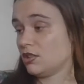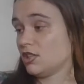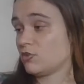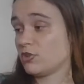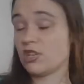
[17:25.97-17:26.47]

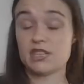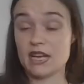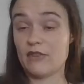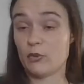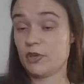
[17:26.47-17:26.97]
This one doesn't
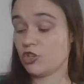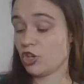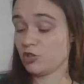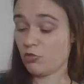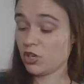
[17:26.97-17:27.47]
have a
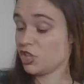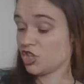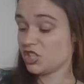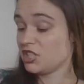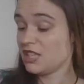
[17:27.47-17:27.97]
recharge port, it
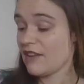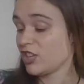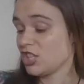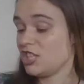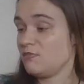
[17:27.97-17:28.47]
just
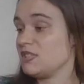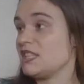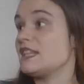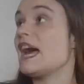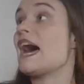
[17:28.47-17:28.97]
never seems
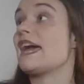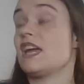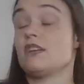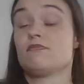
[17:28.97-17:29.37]
to die.